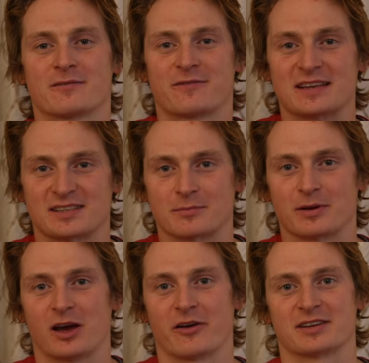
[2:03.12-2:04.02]
facing
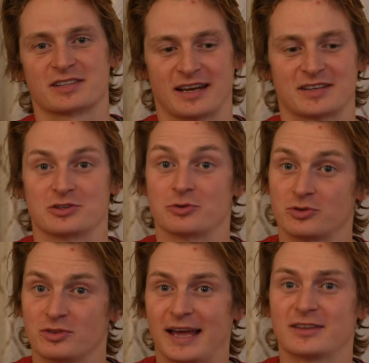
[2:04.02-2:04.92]
Polaris, and as you
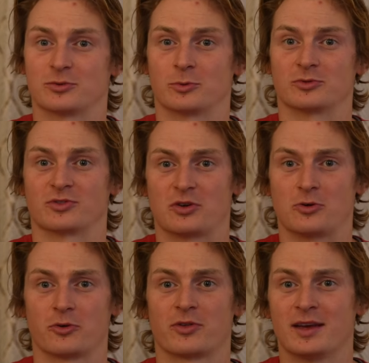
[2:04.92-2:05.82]
head towards the
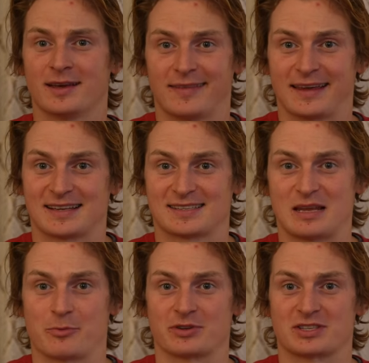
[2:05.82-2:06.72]
north, they get
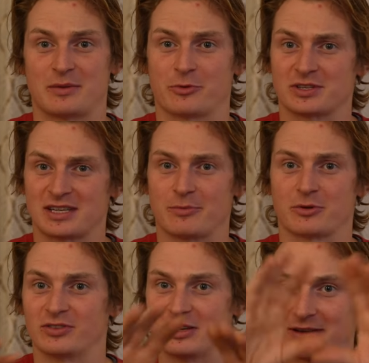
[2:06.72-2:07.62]
steeper and steeper and steeper
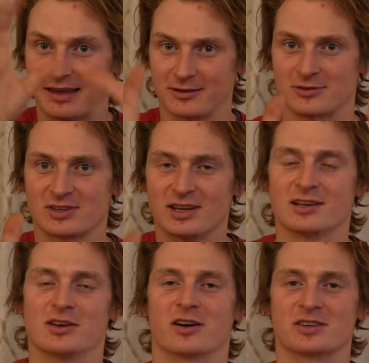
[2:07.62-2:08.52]
until you get those
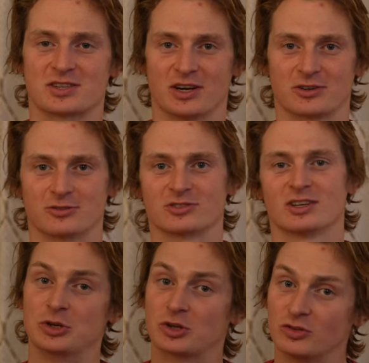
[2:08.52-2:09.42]
nice circles.
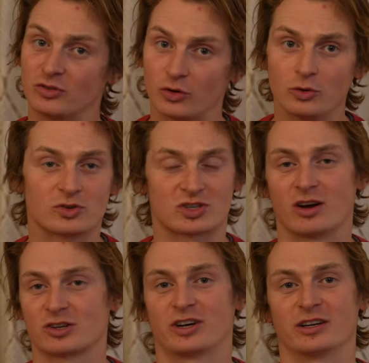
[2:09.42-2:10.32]
You can do
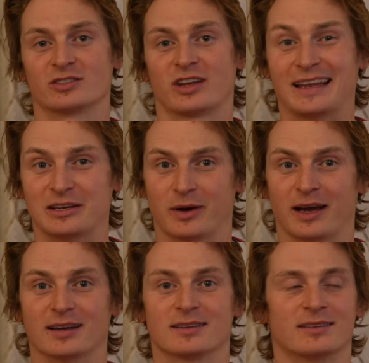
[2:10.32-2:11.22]
star trails
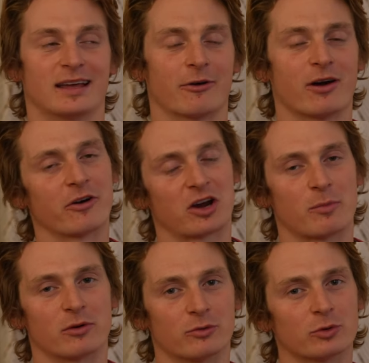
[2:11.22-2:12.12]
anywhere. There are a
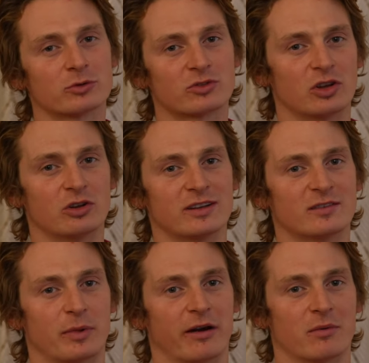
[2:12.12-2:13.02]
couple of rules that you need
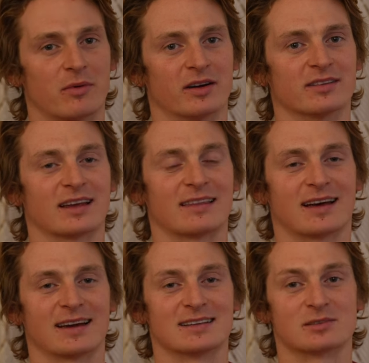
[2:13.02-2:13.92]
to bear in mind, and
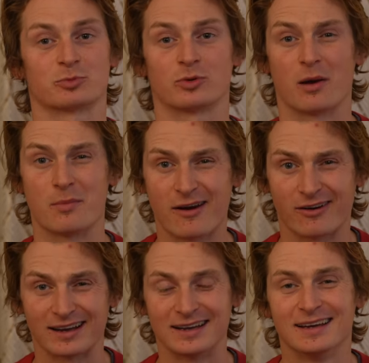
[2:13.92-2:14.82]
that is
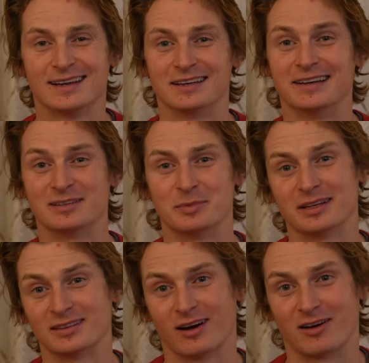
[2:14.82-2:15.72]
primarily you need to be in
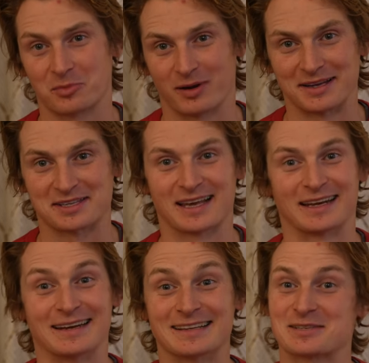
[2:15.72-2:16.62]
a dark place, and
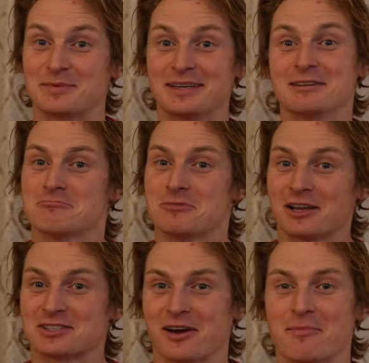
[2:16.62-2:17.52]
it needs to be
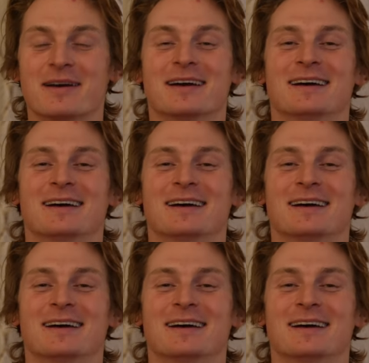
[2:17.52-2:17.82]
nighttime.